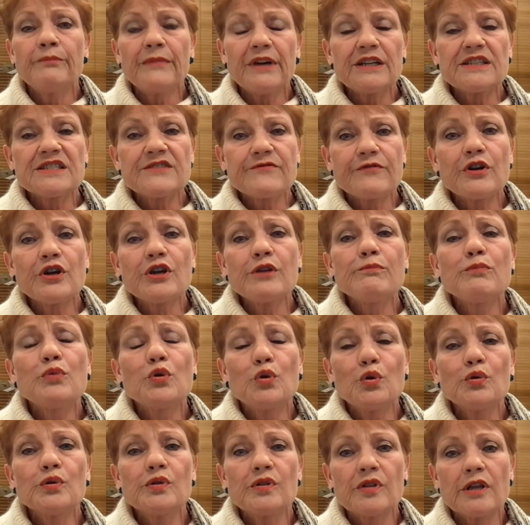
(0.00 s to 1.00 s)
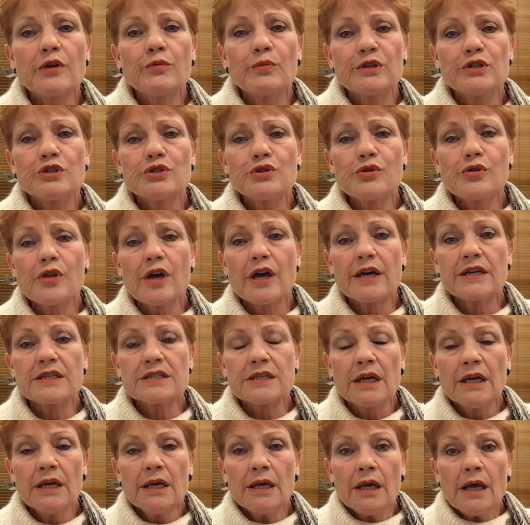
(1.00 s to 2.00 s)
But it's very important that we do
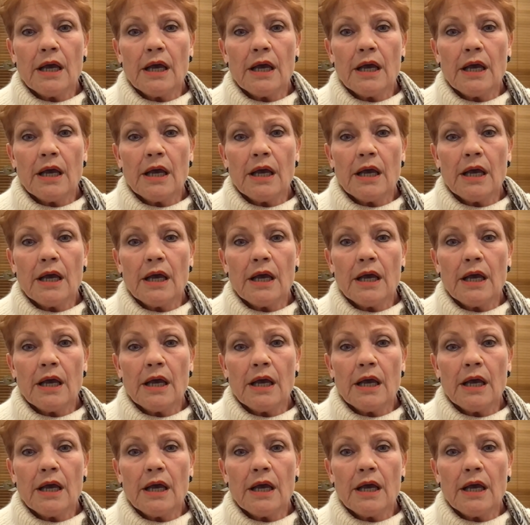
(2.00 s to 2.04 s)
that.